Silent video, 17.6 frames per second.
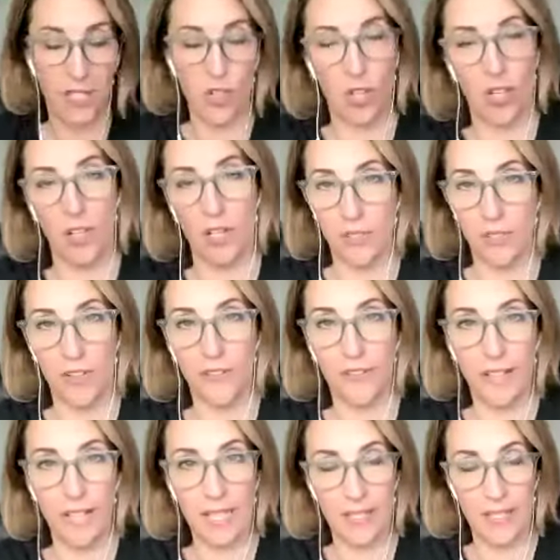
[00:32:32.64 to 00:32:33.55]
charge of our
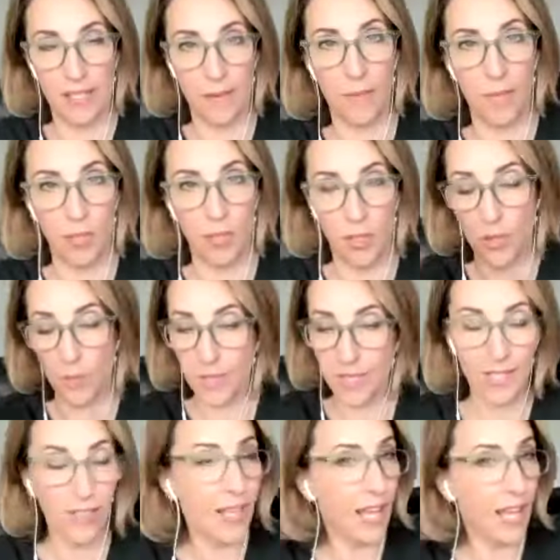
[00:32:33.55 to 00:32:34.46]
feelings and emotions. We
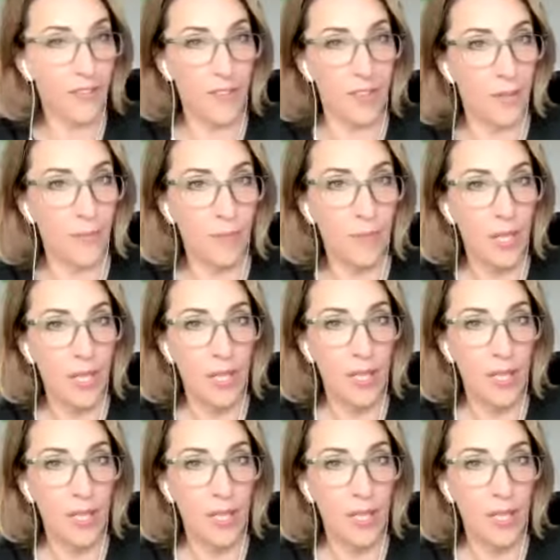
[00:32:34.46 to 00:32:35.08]
still have them.